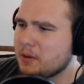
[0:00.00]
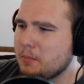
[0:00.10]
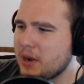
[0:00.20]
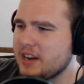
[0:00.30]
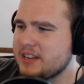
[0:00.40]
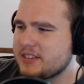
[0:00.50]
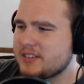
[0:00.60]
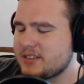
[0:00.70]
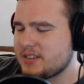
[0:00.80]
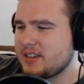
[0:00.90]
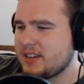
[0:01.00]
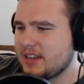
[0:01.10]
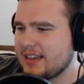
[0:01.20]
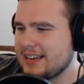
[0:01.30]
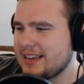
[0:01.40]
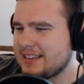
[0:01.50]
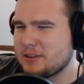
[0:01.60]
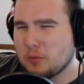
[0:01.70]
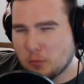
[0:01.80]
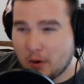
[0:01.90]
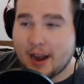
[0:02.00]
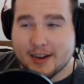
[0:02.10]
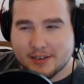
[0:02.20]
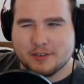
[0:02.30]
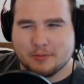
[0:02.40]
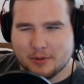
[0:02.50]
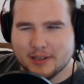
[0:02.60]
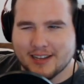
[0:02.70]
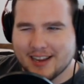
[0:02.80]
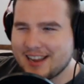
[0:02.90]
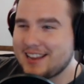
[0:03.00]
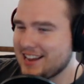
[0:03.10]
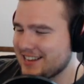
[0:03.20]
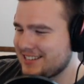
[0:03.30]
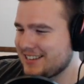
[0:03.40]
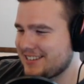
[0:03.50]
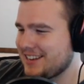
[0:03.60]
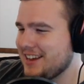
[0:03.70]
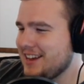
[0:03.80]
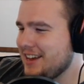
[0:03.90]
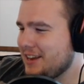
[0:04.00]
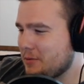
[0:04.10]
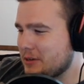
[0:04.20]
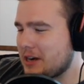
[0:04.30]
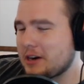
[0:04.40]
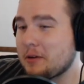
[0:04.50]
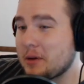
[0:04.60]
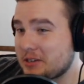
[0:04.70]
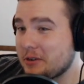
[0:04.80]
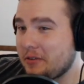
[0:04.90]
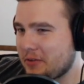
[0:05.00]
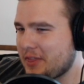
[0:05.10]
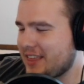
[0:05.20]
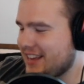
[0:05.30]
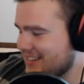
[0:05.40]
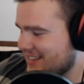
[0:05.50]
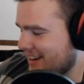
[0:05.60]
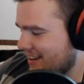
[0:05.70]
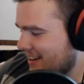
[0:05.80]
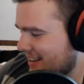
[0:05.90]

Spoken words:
But is it right, really? I guess we're talking about two different things here.